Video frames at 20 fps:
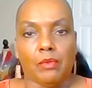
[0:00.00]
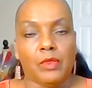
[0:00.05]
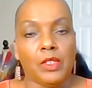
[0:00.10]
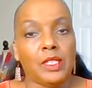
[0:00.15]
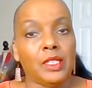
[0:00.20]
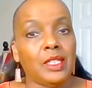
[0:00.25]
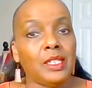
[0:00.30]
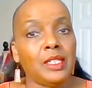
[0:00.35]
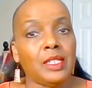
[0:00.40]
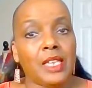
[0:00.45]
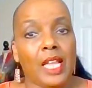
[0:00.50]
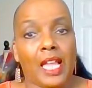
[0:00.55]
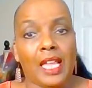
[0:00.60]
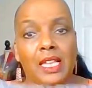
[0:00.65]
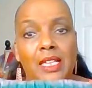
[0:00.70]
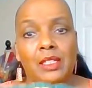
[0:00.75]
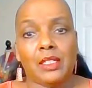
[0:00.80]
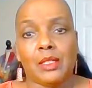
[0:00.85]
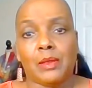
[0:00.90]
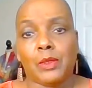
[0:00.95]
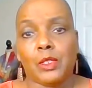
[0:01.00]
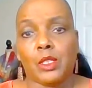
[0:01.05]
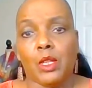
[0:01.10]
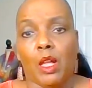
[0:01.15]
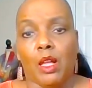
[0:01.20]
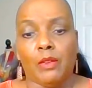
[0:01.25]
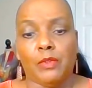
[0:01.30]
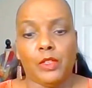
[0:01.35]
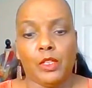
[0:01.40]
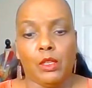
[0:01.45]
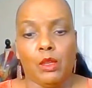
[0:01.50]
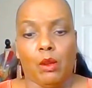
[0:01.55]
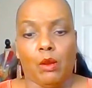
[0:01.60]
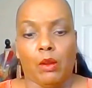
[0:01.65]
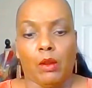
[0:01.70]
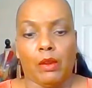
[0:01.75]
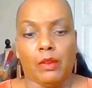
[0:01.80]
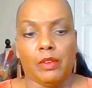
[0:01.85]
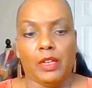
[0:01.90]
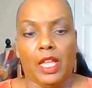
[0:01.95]
this is nice, soft
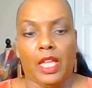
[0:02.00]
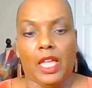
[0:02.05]
yarn.